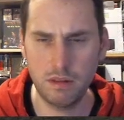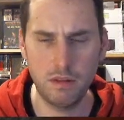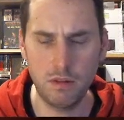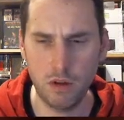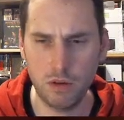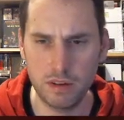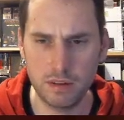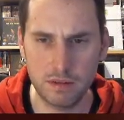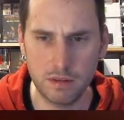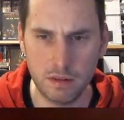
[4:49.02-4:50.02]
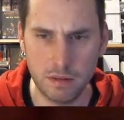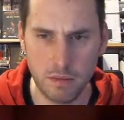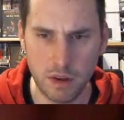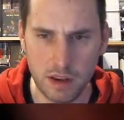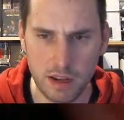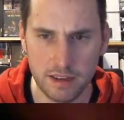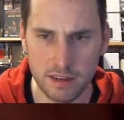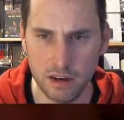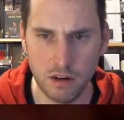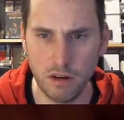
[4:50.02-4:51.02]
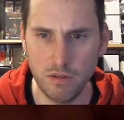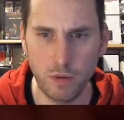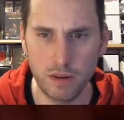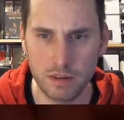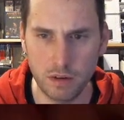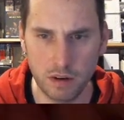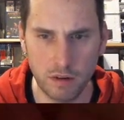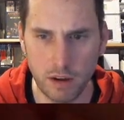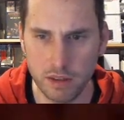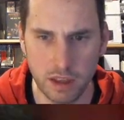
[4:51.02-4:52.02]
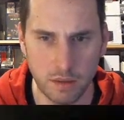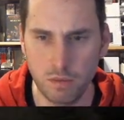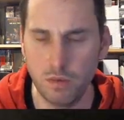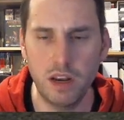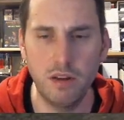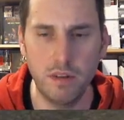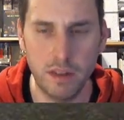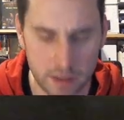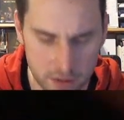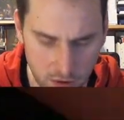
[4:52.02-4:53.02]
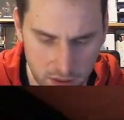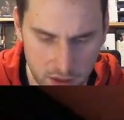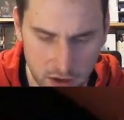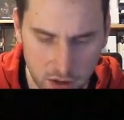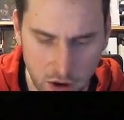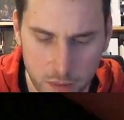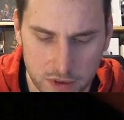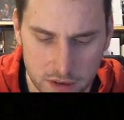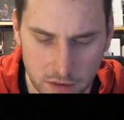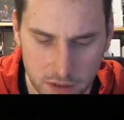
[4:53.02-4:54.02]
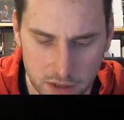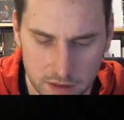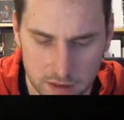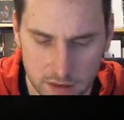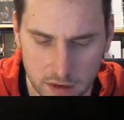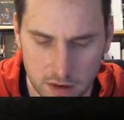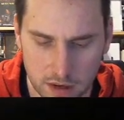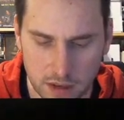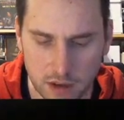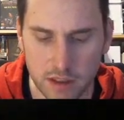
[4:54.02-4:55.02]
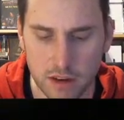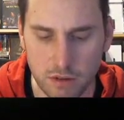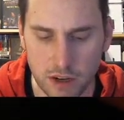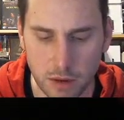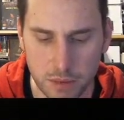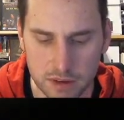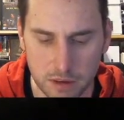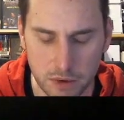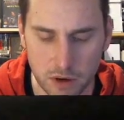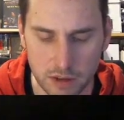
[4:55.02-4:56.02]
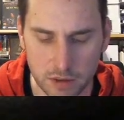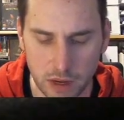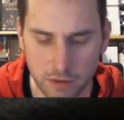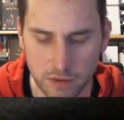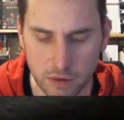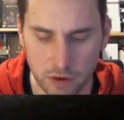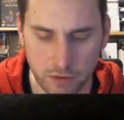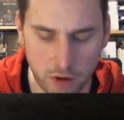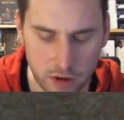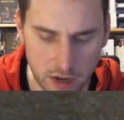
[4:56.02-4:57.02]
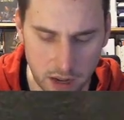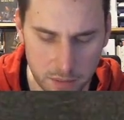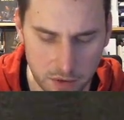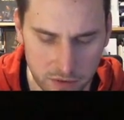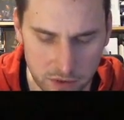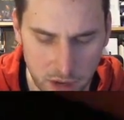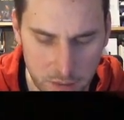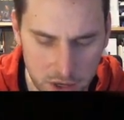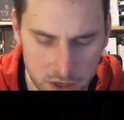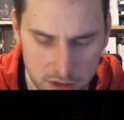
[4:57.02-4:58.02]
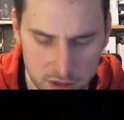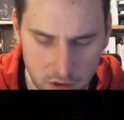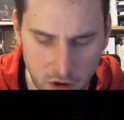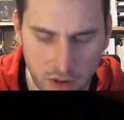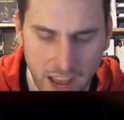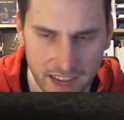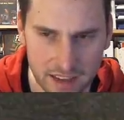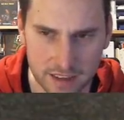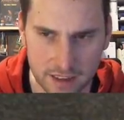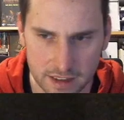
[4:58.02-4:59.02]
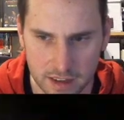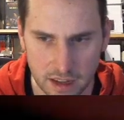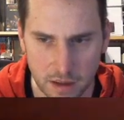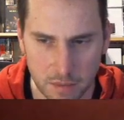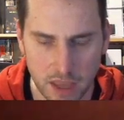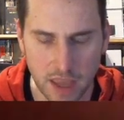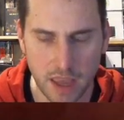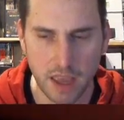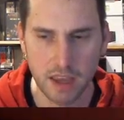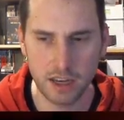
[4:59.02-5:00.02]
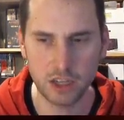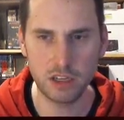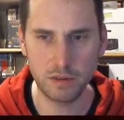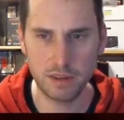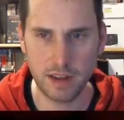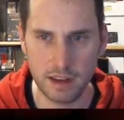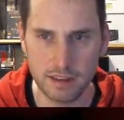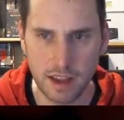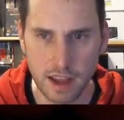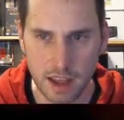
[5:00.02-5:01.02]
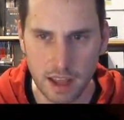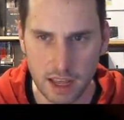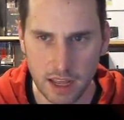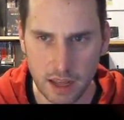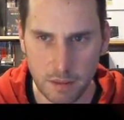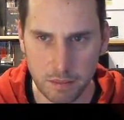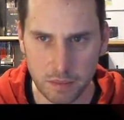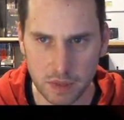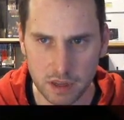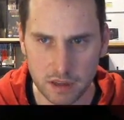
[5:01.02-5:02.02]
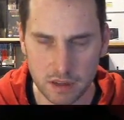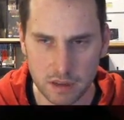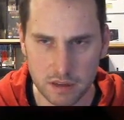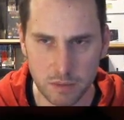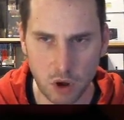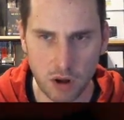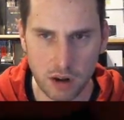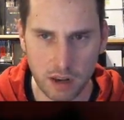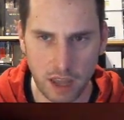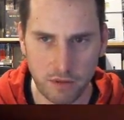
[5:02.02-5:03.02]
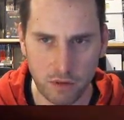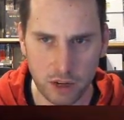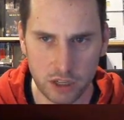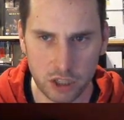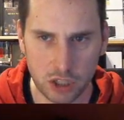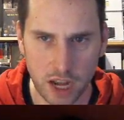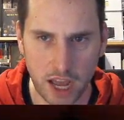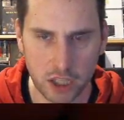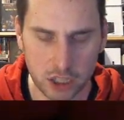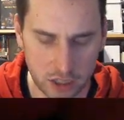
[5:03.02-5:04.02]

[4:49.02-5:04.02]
notice easier of what's going around them, whatever. So the opposite of this, not the real opposite, because you have 4 type of dimensions or of heights in Dungeon Universalis. small, average, large, and